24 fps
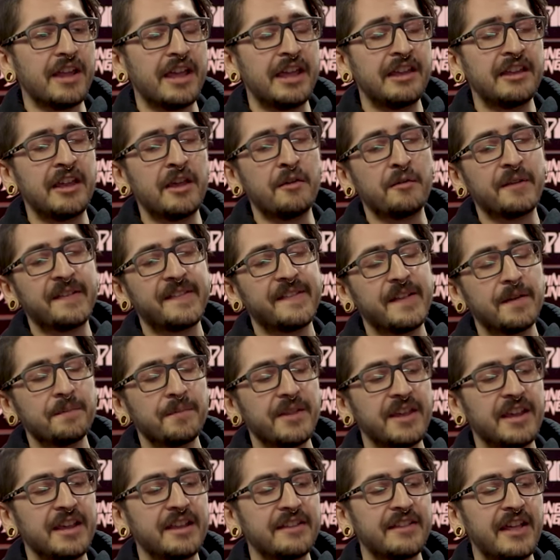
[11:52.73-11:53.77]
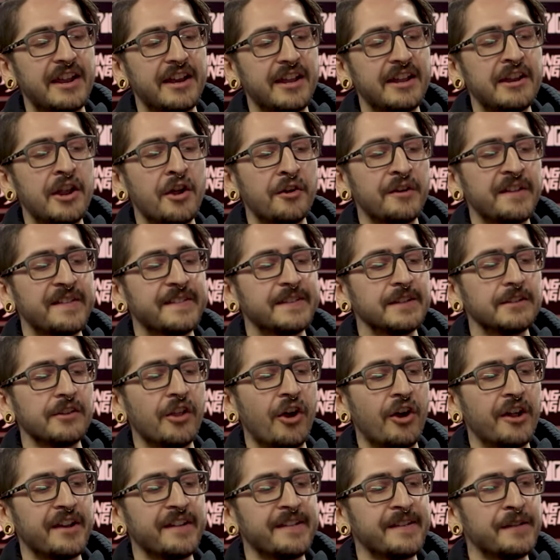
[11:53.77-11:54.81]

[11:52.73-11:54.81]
it was something that I noticed a lot in